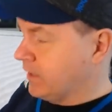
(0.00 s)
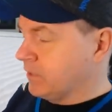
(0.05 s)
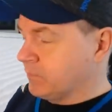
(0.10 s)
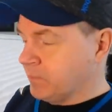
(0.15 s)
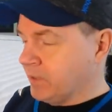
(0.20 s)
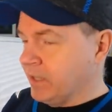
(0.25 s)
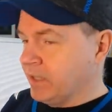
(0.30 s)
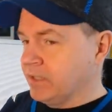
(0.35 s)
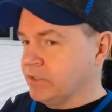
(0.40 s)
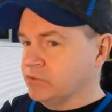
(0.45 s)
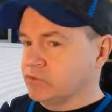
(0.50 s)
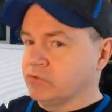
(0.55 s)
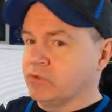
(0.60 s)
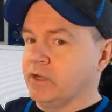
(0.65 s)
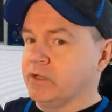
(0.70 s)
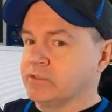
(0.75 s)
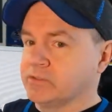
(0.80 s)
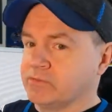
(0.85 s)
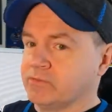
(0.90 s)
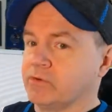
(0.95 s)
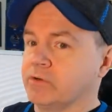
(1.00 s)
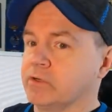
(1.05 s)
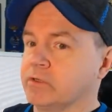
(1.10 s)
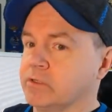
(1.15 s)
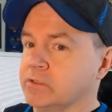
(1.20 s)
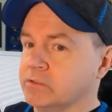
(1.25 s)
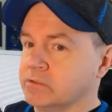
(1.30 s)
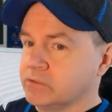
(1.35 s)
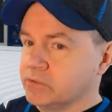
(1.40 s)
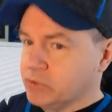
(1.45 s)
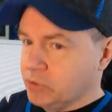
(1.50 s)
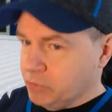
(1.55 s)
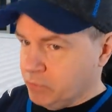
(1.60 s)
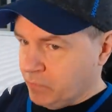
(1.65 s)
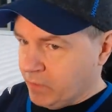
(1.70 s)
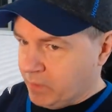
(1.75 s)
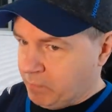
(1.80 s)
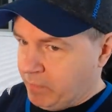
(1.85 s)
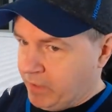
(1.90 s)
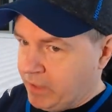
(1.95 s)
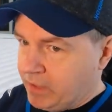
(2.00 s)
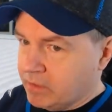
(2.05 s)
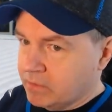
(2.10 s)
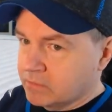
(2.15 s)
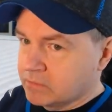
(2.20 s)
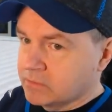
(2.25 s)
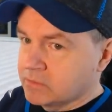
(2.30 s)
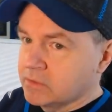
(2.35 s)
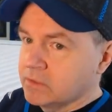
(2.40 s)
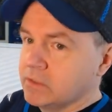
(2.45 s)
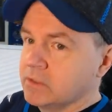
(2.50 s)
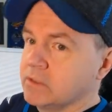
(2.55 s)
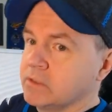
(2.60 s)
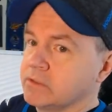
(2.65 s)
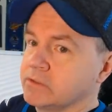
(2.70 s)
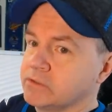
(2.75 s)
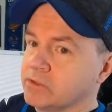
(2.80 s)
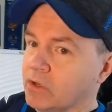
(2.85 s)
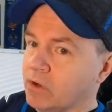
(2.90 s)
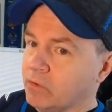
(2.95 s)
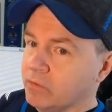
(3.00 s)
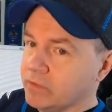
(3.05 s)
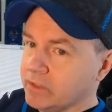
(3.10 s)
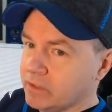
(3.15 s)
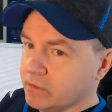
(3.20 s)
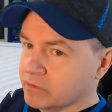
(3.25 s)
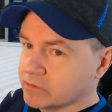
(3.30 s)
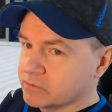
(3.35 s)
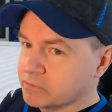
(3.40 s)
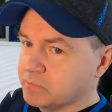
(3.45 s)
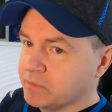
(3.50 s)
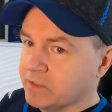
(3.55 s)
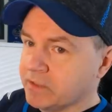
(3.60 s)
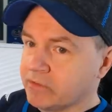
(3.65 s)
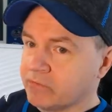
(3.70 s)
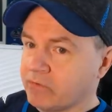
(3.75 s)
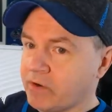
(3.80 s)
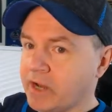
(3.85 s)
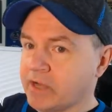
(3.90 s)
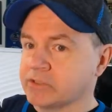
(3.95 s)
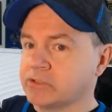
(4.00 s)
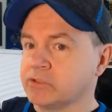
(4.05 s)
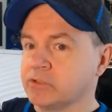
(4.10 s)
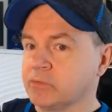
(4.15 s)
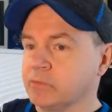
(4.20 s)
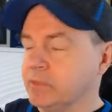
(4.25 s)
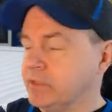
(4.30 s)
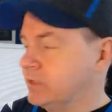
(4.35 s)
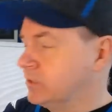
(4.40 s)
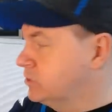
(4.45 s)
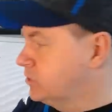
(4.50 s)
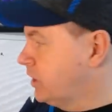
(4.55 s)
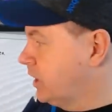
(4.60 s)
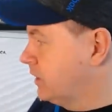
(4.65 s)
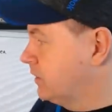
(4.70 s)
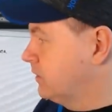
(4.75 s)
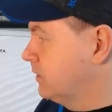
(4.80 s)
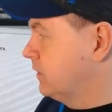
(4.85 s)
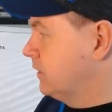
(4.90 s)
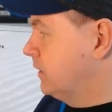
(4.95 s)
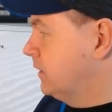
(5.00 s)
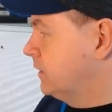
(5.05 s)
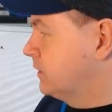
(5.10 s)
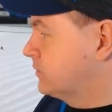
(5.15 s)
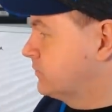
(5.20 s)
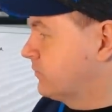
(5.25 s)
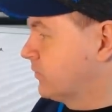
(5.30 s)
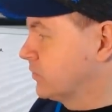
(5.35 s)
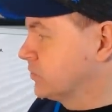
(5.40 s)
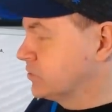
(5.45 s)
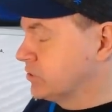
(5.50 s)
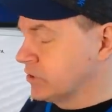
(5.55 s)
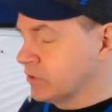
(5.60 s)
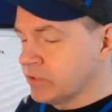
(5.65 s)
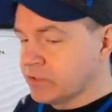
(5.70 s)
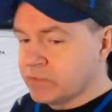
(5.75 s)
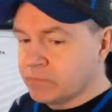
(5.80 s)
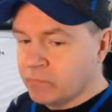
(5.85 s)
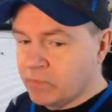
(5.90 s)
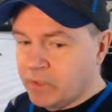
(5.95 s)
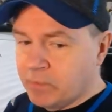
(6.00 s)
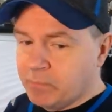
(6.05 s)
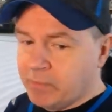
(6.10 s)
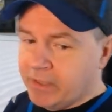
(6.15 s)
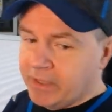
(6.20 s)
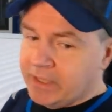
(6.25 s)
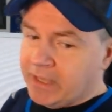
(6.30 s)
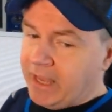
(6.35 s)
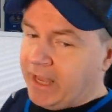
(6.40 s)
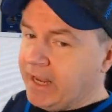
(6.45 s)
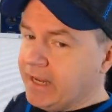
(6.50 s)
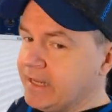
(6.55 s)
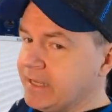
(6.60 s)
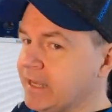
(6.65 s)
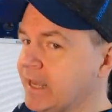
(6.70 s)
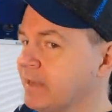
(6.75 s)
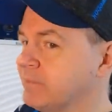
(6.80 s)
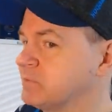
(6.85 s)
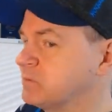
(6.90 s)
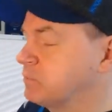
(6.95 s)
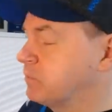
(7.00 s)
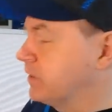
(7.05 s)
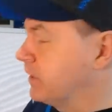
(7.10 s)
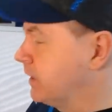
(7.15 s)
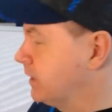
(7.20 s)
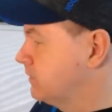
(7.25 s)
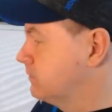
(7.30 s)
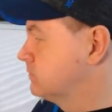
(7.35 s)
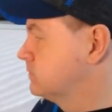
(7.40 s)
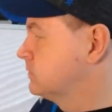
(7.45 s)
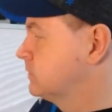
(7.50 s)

up getting transferred to Winnipeg. So he goes from being a Thrasher to being a Jet. His first year in Winnipeg, 80 games played,